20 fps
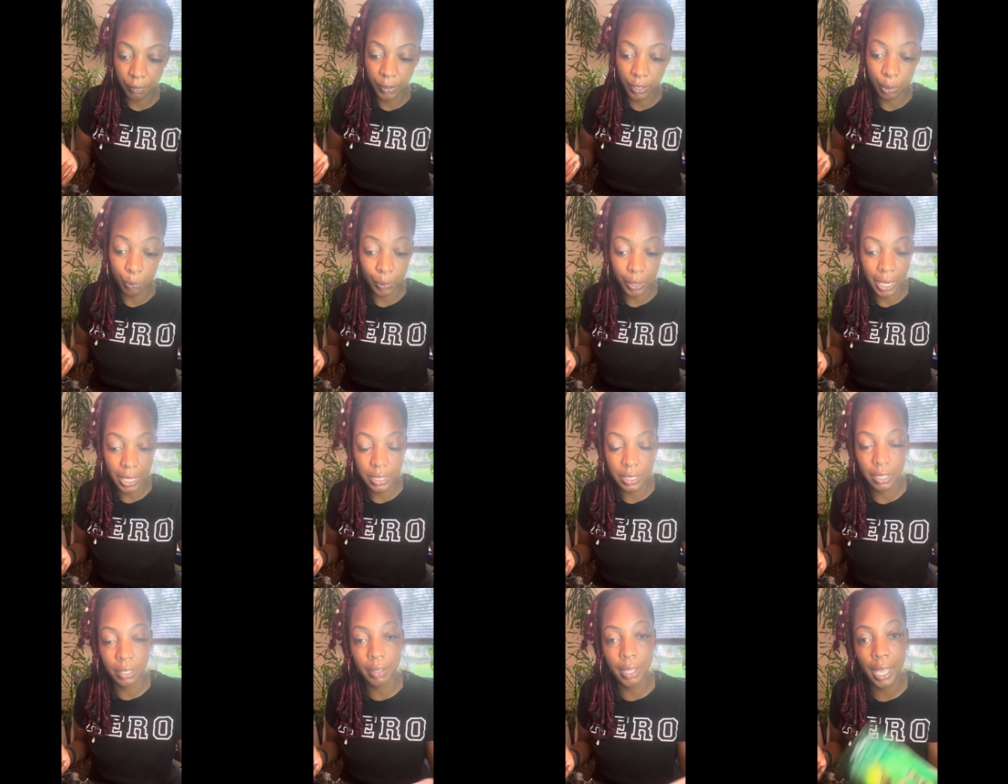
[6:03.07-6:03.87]
here when I
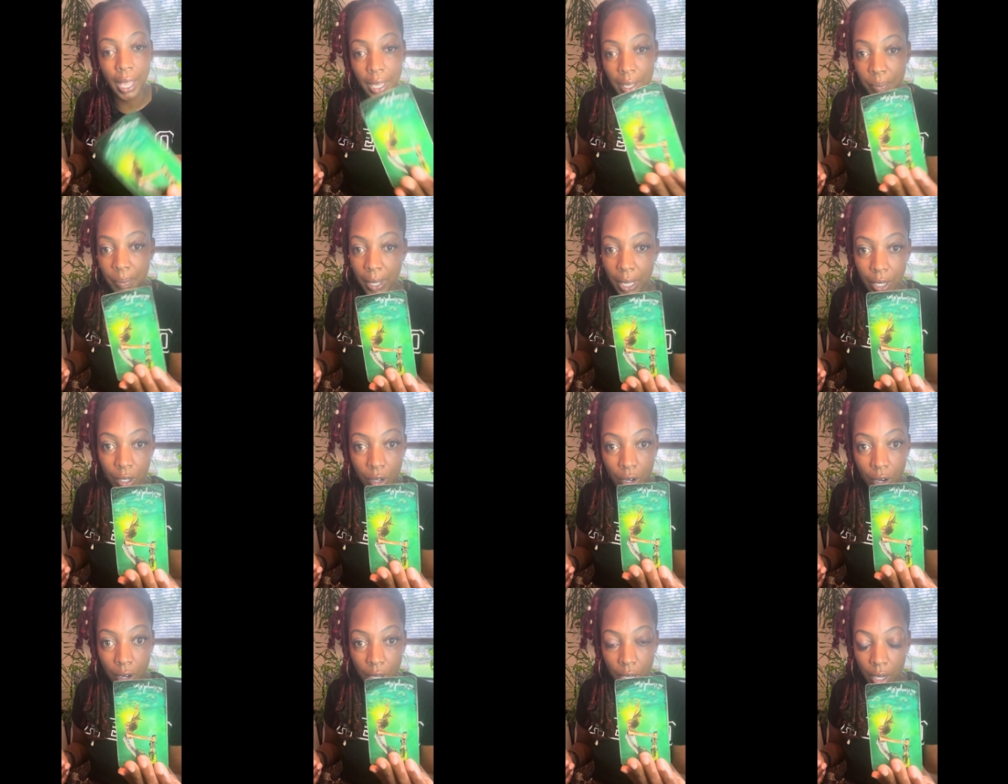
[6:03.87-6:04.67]
see the Hangman
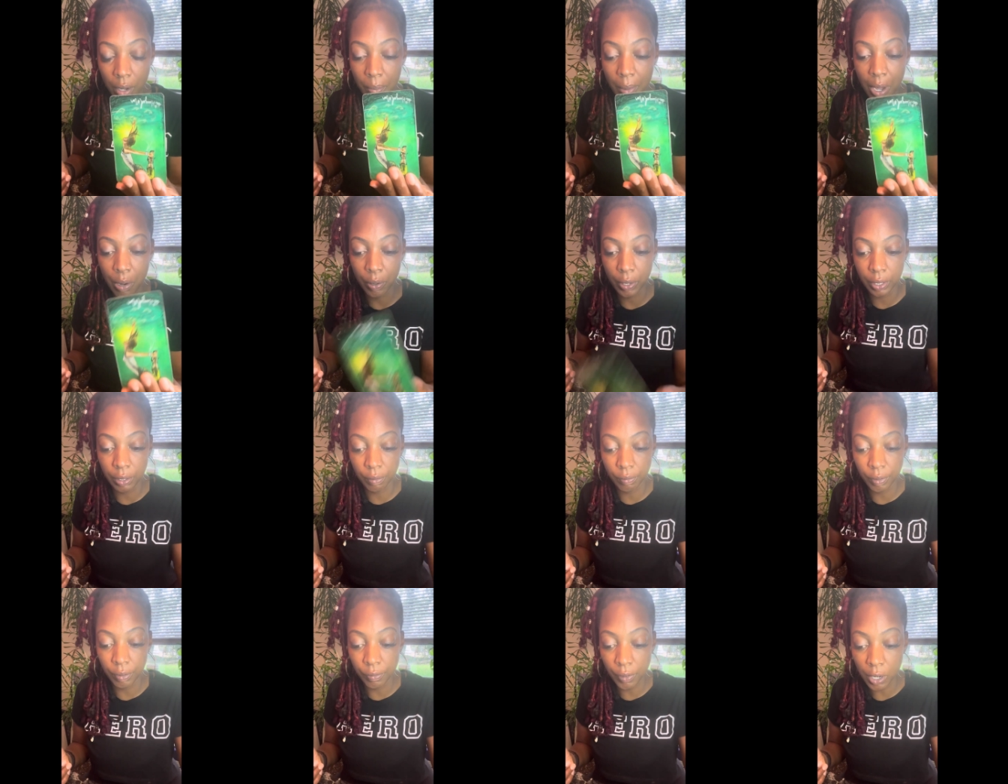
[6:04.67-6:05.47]
card come out in
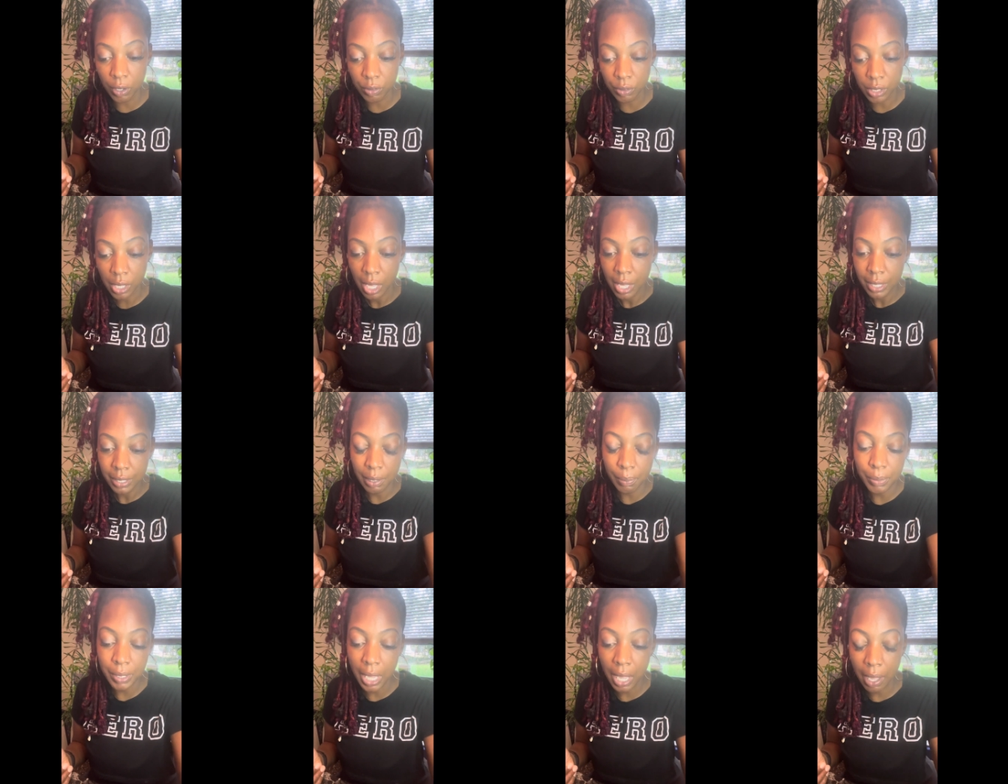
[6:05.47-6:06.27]
the reverse.
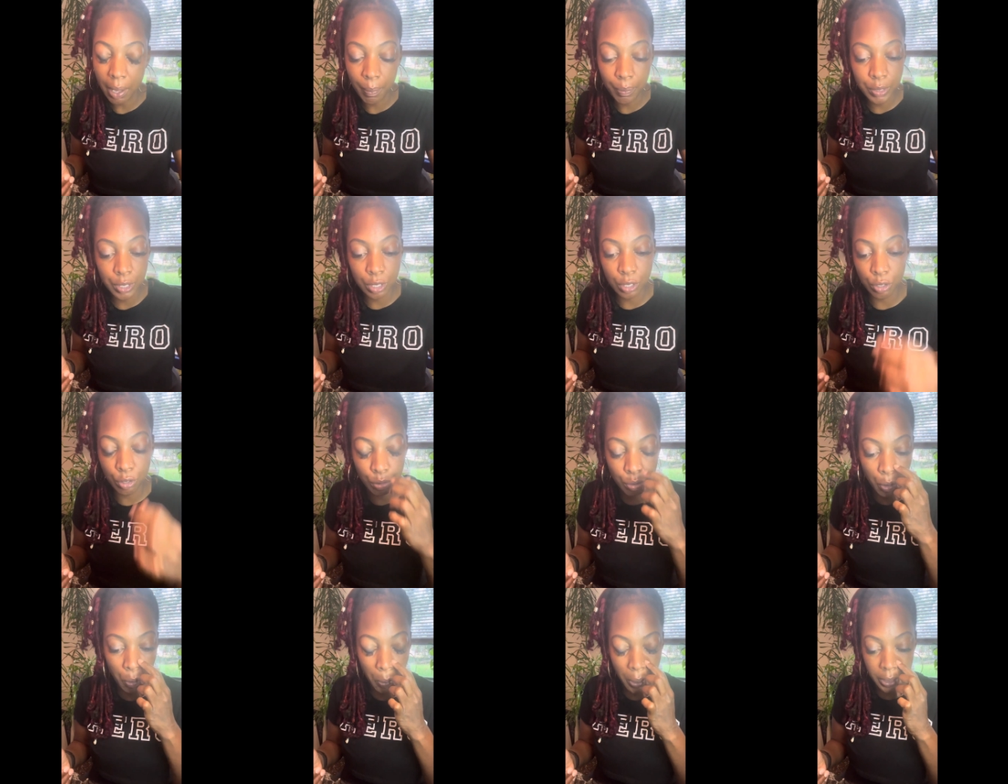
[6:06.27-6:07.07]
Sometimes,
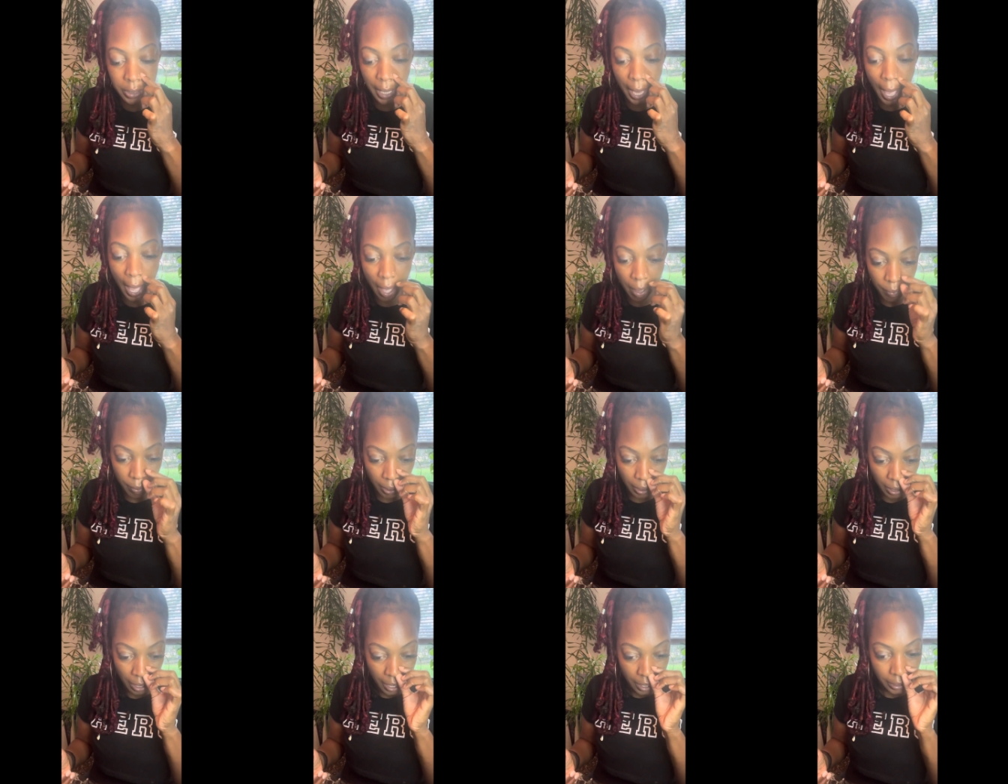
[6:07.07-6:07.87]
you know, it's
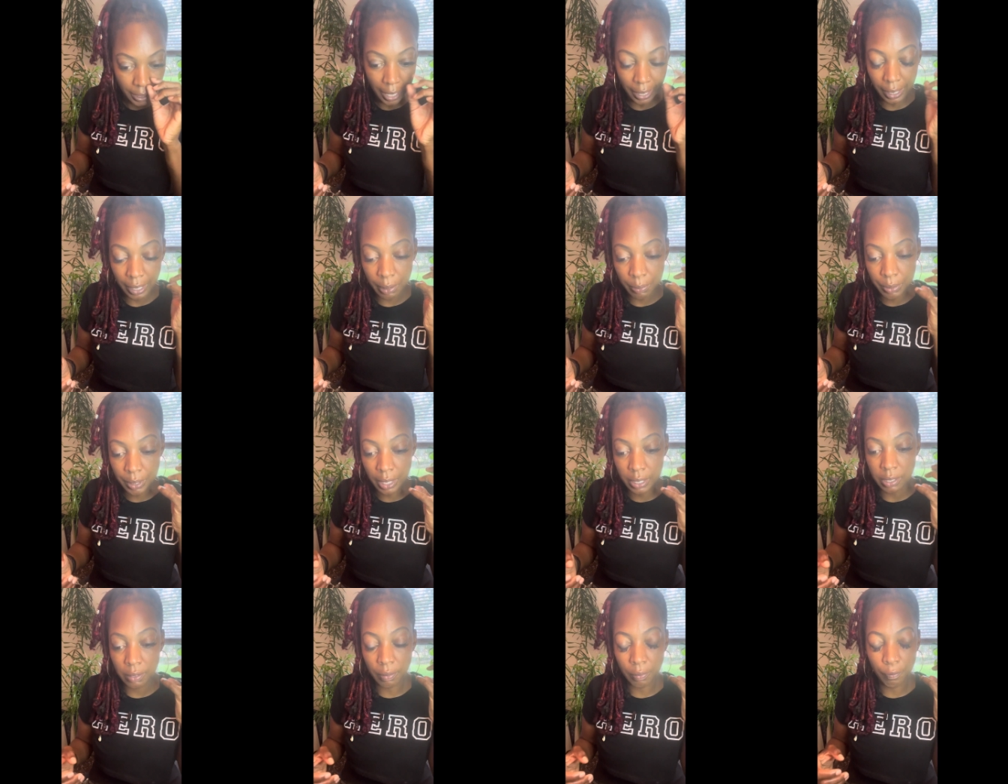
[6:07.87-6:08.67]
habit that keeps
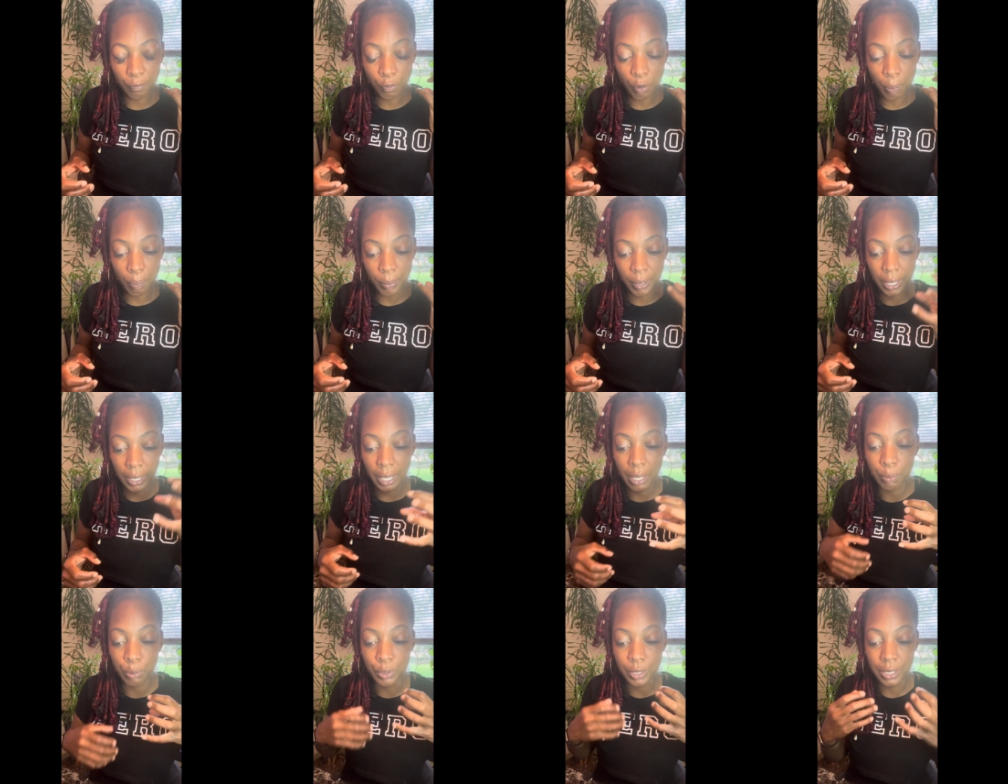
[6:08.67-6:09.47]
us from being
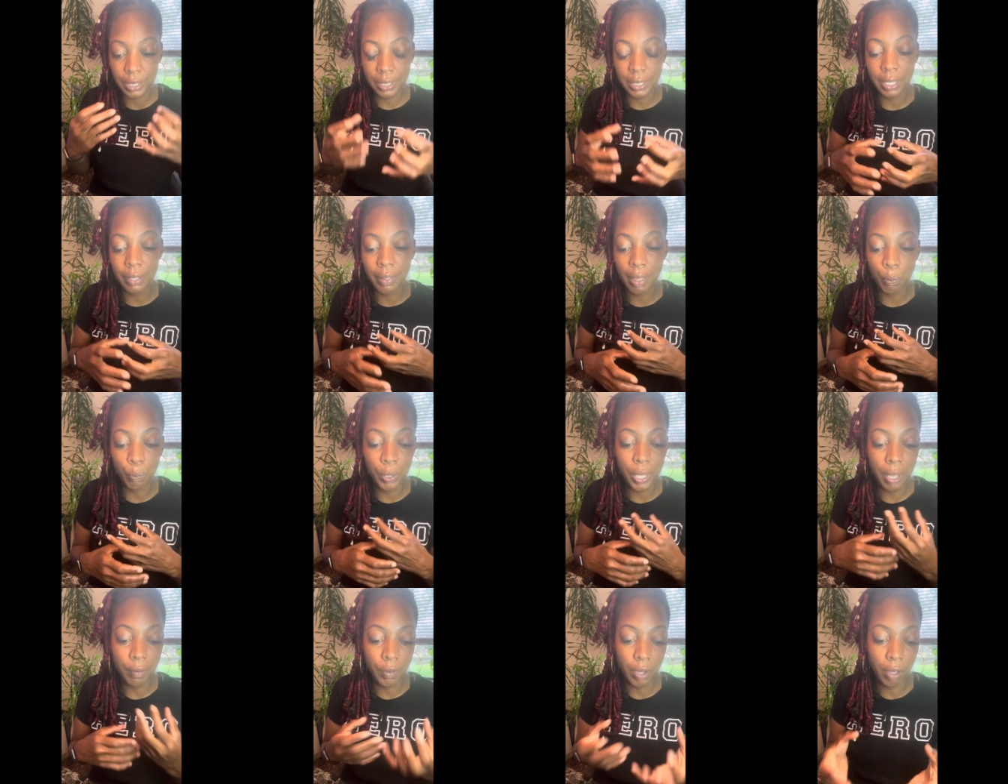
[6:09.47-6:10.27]
able to see that
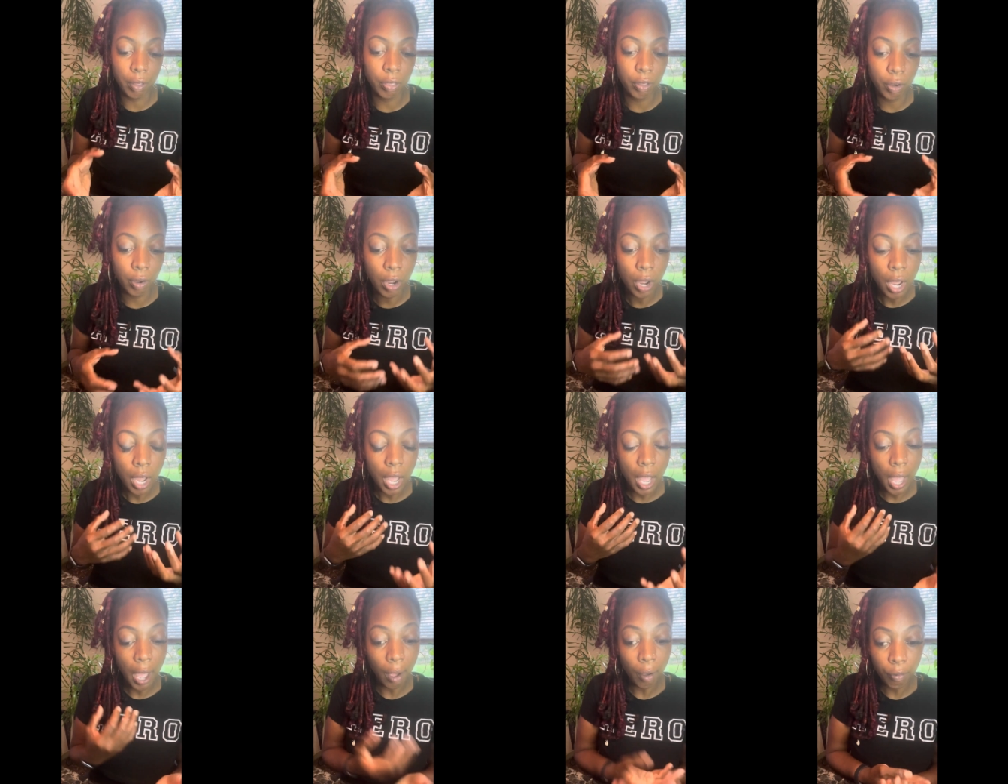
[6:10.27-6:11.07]
we have other
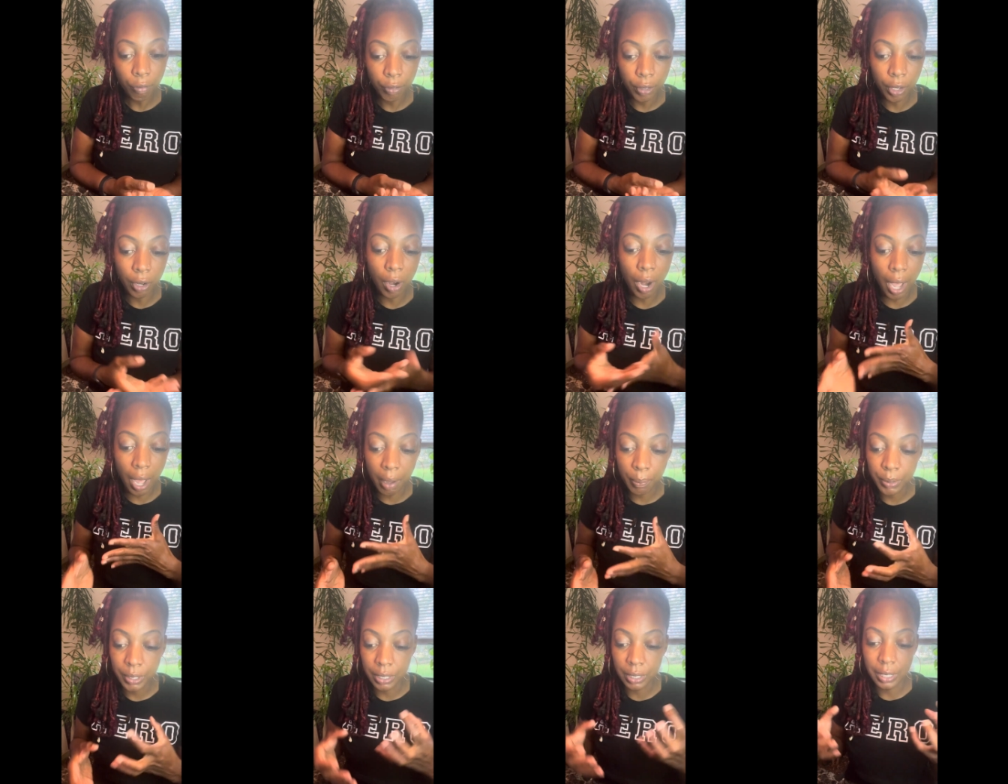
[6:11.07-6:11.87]
healthier
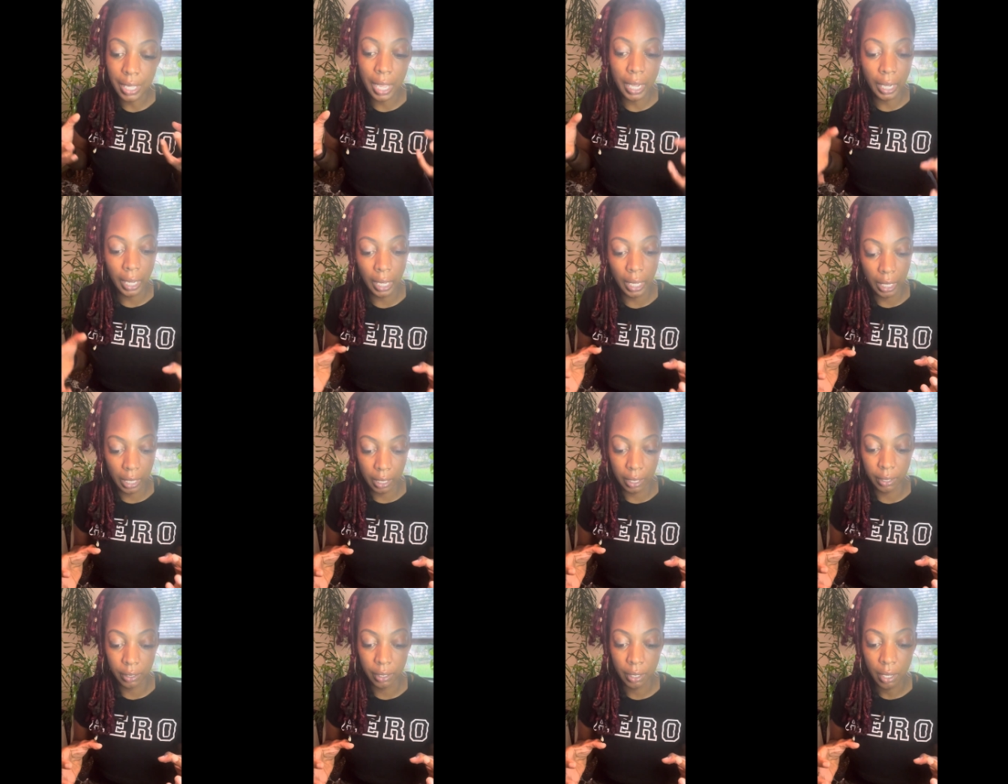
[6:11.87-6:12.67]
options at
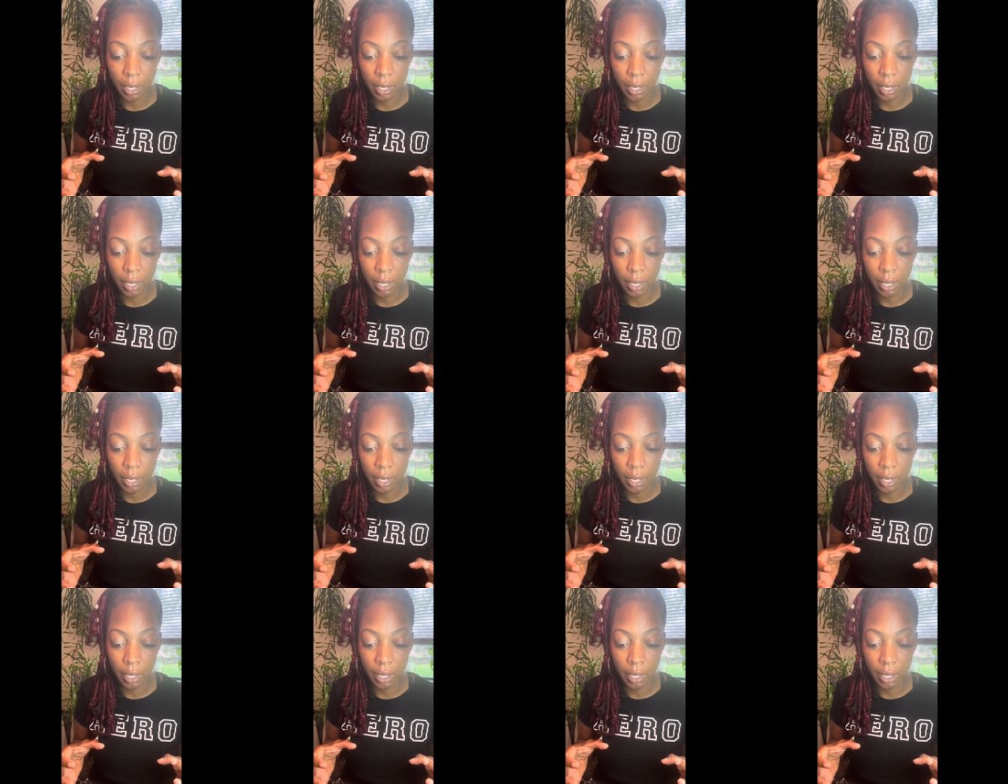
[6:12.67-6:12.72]
hand.